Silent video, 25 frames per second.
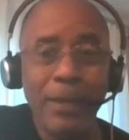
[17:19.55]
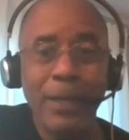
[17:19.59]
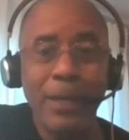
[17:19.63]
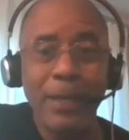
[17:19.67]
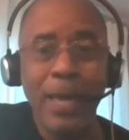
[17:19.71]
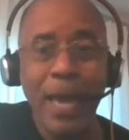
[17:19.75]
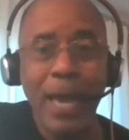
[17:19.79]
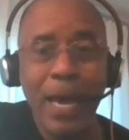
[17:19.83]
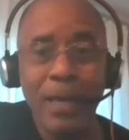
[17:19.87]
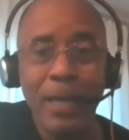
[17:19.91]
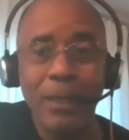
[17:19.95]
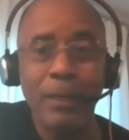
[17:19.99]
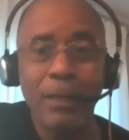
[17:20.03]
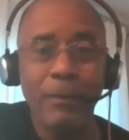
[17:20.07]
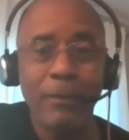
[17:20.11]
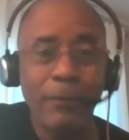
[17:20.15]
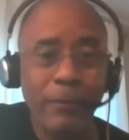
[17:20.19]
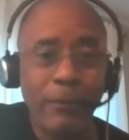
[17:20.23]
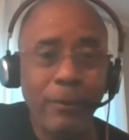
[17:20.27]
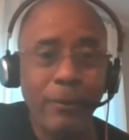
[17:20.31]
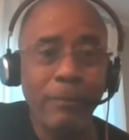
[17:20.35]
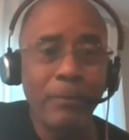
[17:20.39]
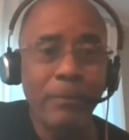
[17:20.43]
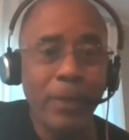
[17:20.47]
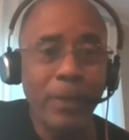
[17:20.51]
the alley
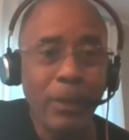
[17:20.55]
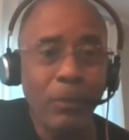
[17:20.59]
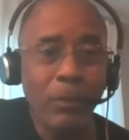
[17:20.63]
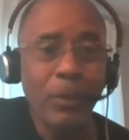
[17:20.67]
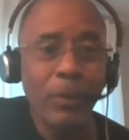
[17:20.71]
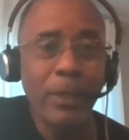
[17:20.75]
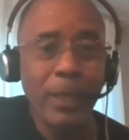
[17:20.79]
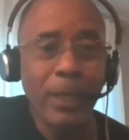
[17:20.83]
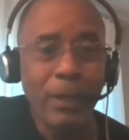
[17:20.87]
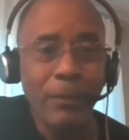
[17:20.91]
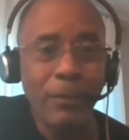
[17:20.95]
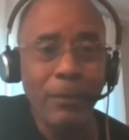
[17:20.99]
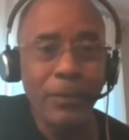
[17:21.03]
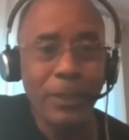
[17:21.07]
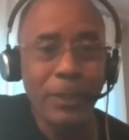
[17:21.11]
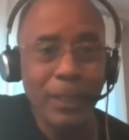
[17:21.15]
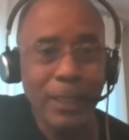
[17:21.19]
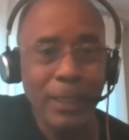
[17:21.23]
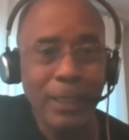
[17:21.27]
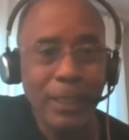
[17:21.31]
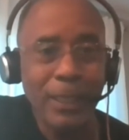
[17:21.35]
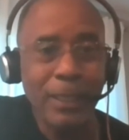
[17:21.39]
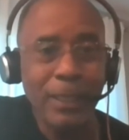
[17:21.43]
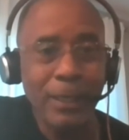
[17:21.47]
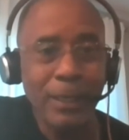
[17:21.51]
from me when I was a
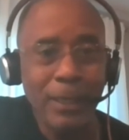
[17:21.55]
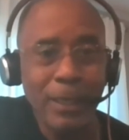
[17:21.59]
kid,